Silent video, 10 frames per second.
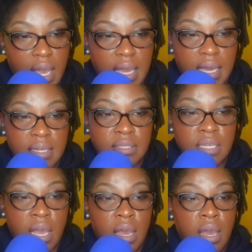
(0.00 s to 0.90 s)

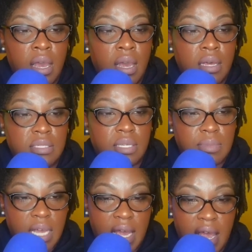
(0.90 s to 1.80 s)
And
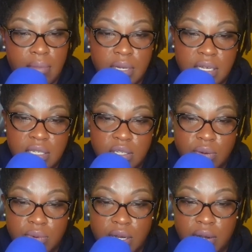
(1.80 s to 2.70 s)
something had happened in his
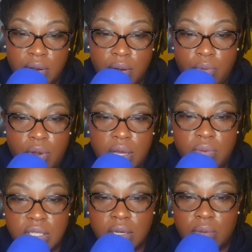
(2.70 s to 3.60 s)
career where
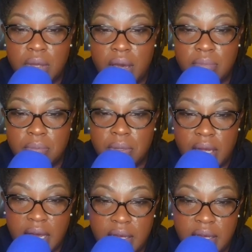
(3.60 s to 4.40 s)
he wasn't going to be able to play.